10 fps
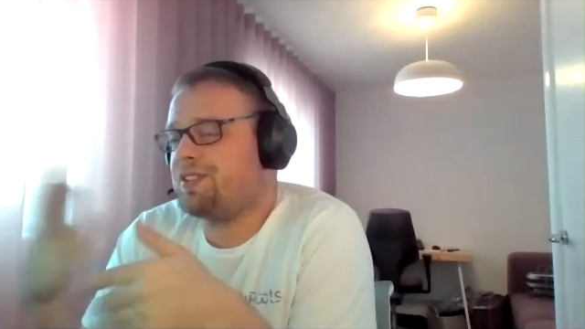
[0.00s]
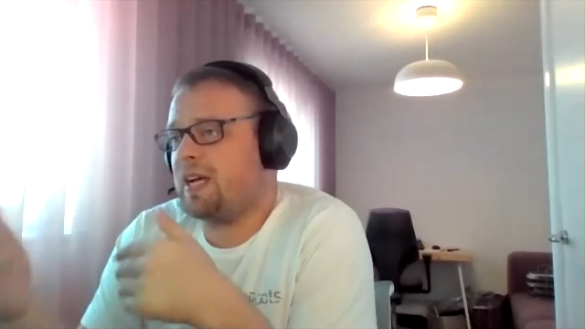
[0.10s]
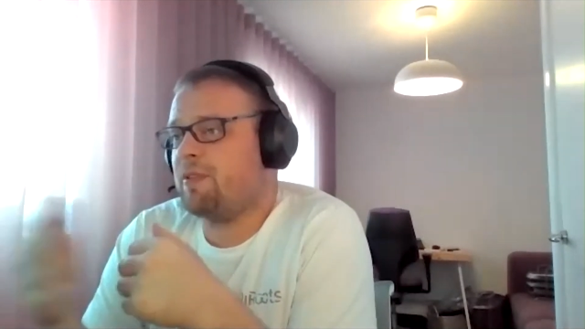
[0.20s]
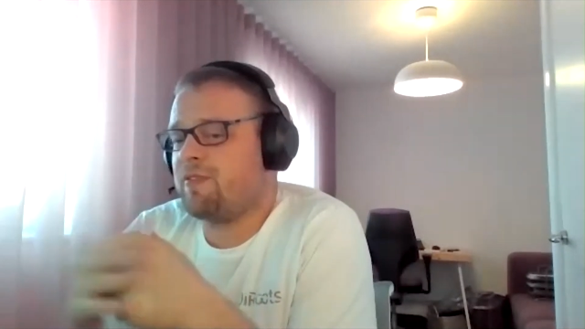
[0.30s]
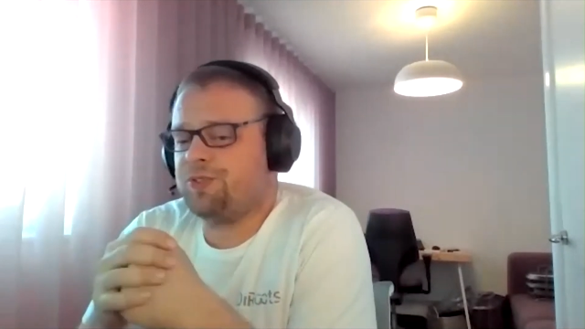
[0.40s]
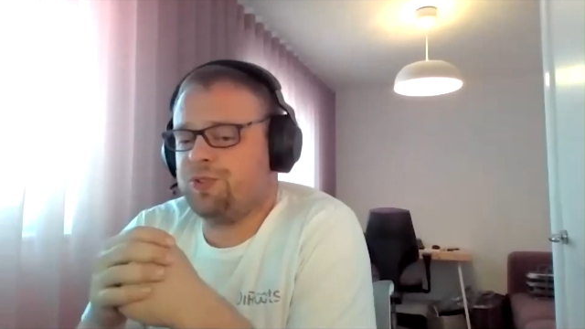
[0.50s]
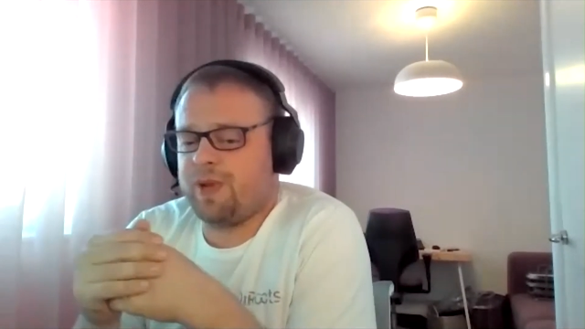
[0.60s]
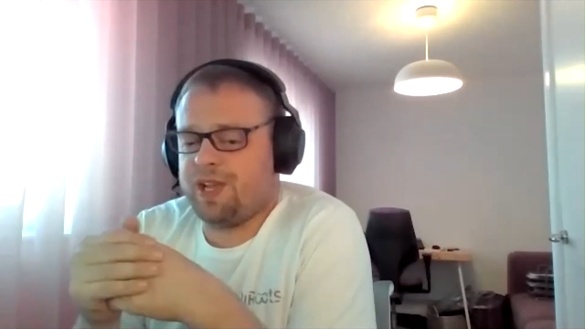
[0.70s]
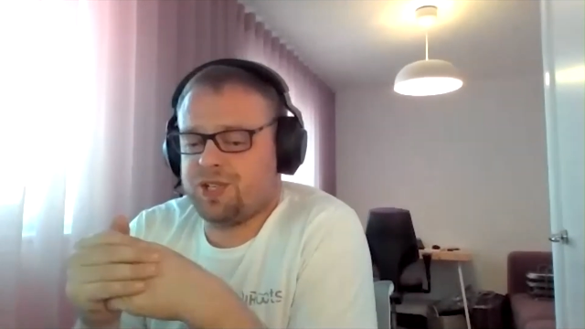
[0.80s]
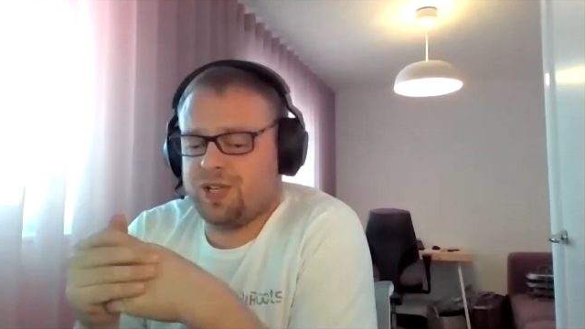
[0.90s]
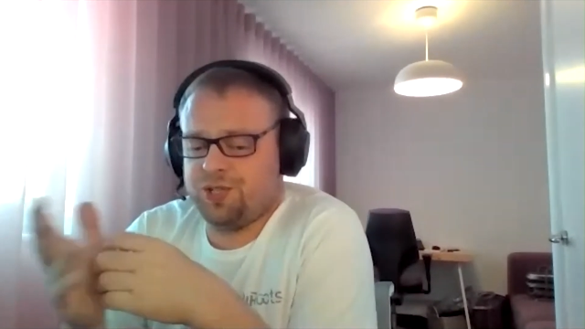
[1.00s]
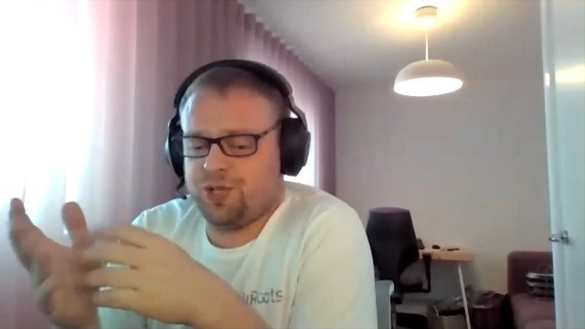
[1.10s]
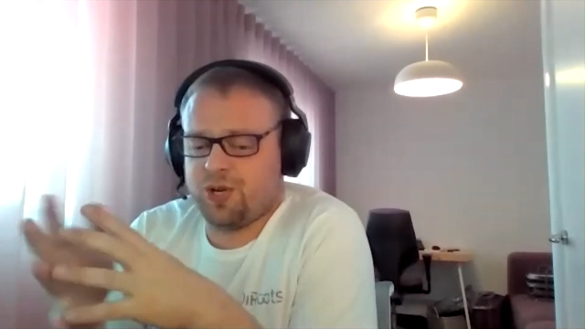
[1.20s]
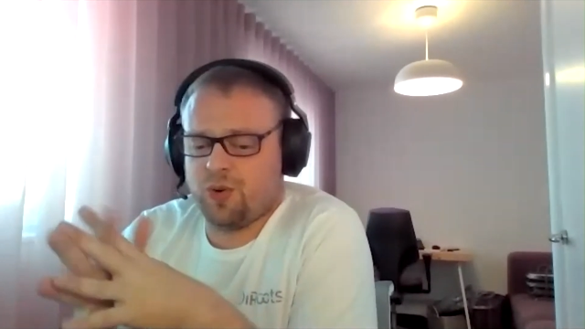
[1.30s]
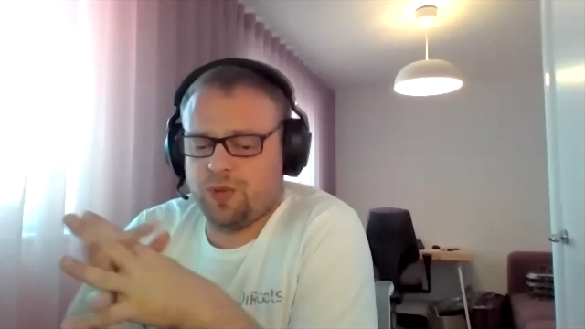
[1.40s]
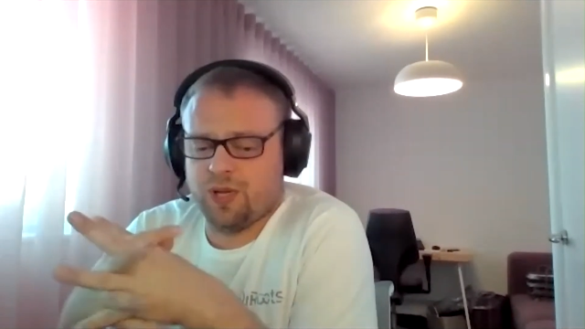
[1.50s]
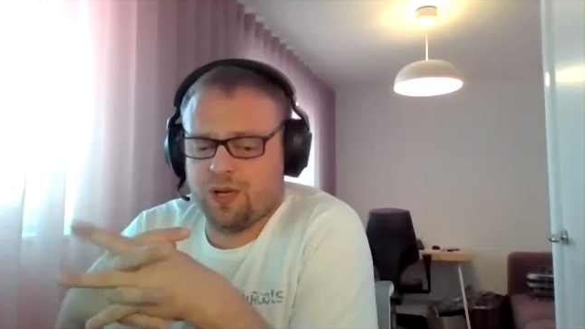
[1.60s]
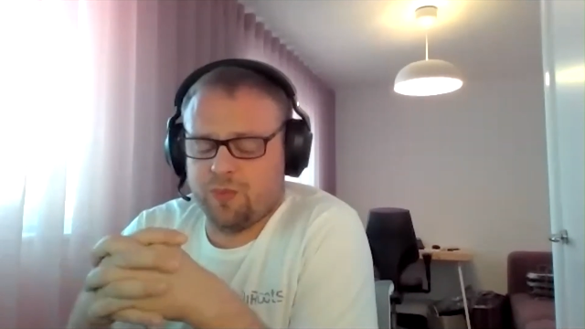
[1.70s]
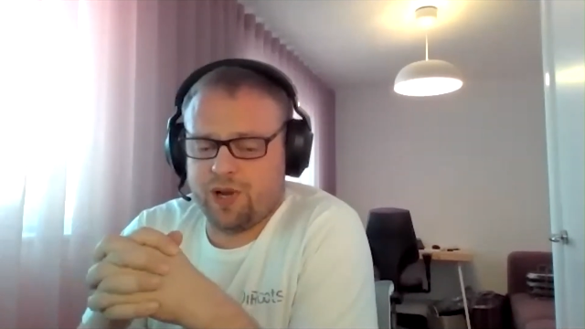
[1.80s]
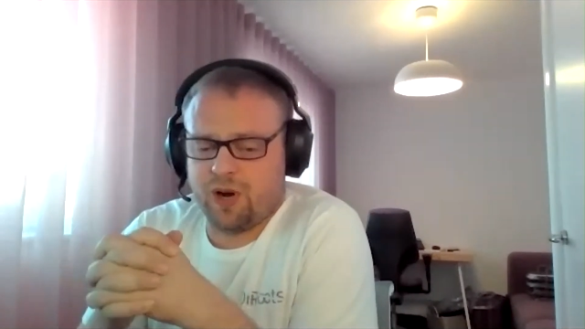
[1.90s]
type of automation. As you know,
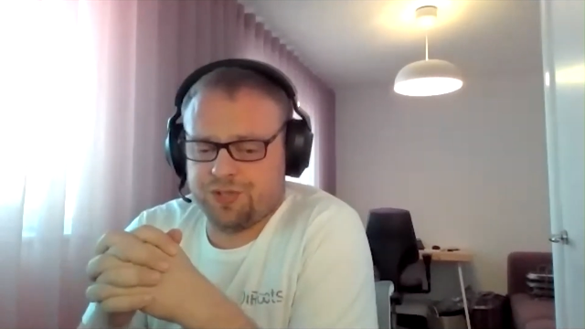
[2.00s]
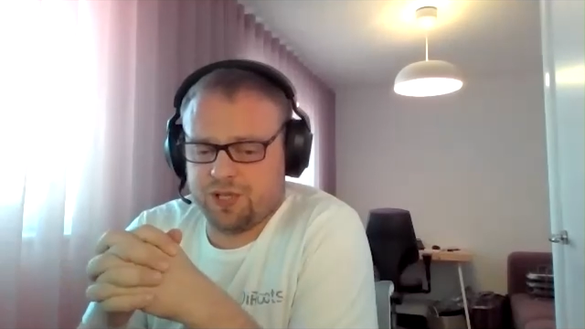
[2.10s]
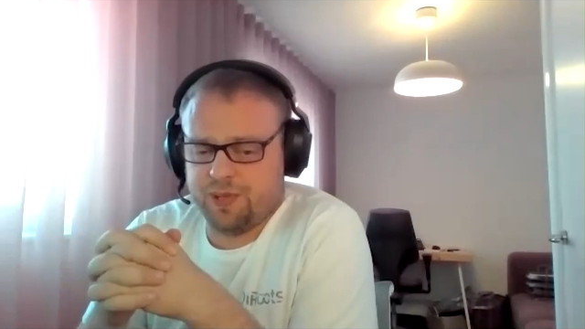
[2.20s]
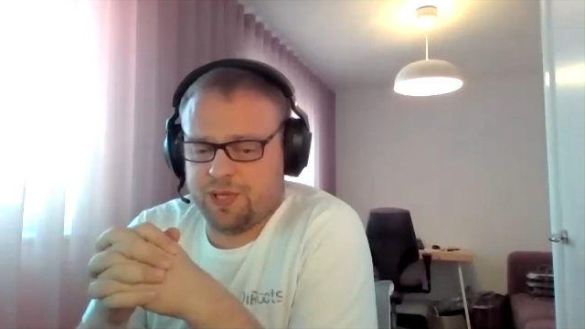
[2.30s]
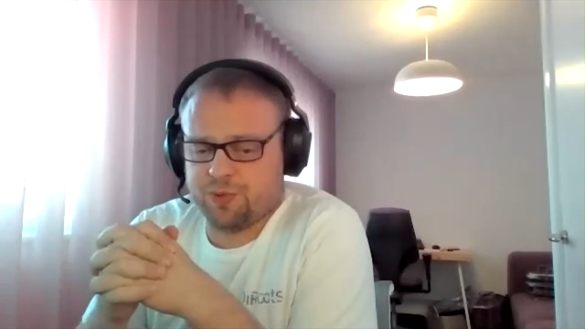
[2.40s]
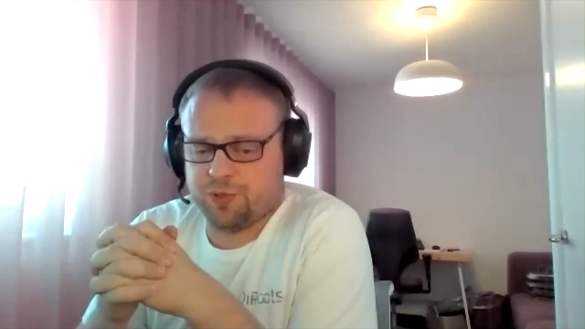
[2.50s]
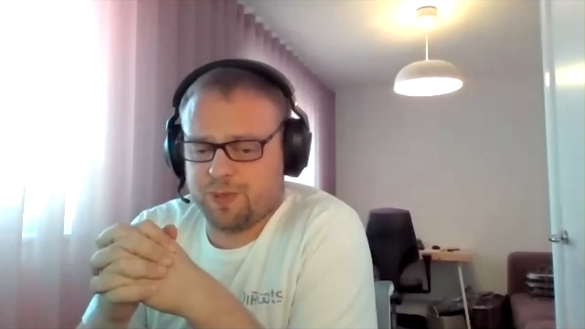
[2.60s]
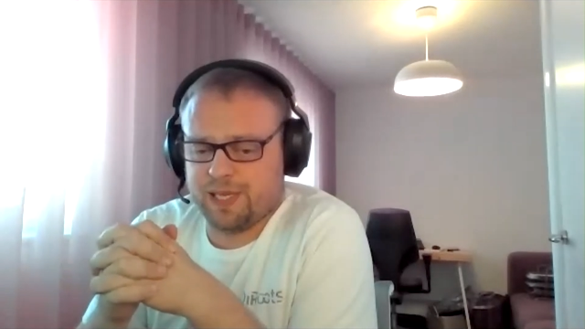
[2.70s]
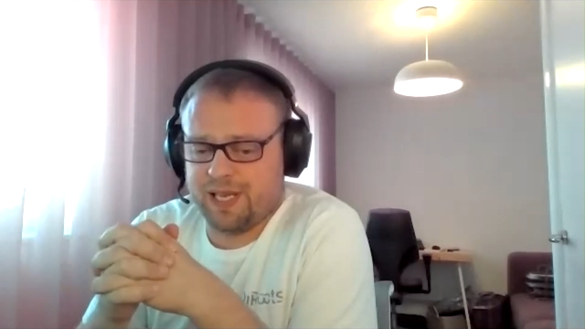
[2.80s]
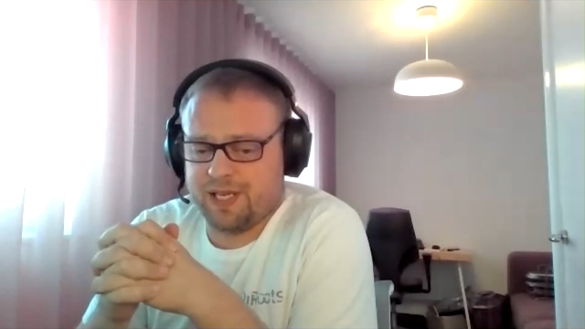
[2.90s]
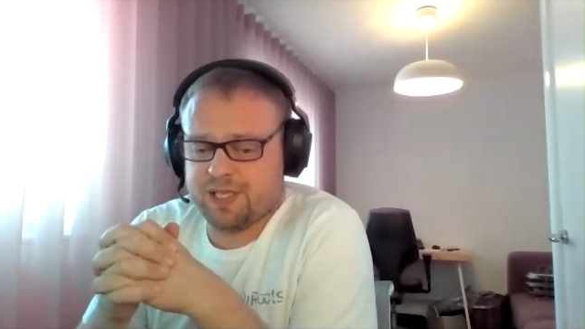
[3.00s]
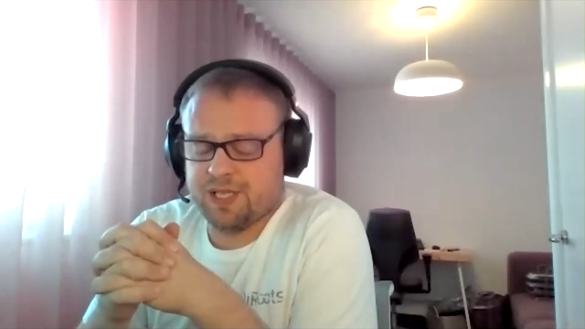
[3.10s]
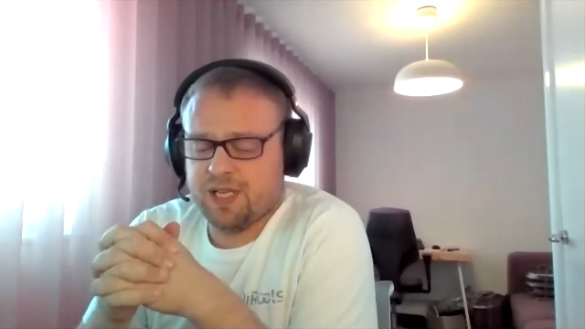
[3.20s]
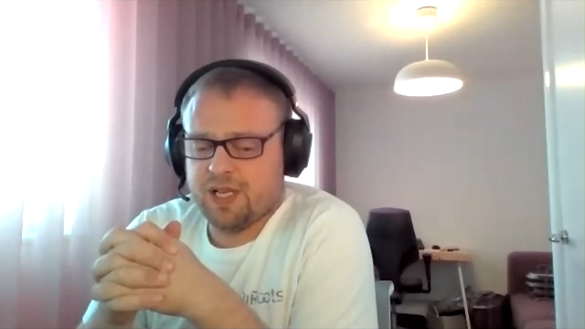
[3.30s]
the we got the DiRoots plugins.